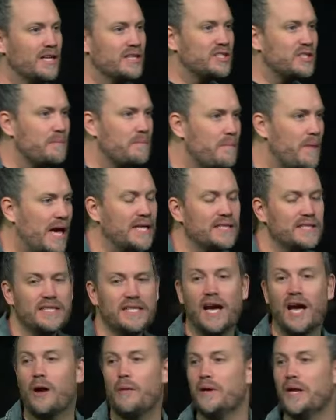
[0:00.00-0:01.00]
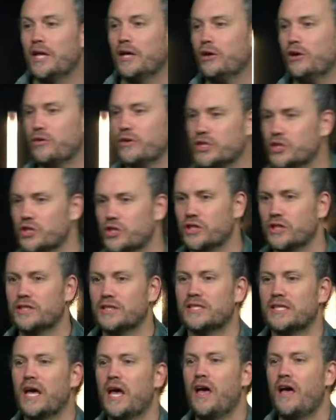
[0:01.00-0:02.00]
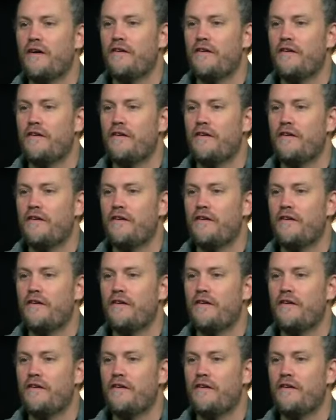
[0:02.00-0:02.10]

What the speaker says: And it's amazing how many Christians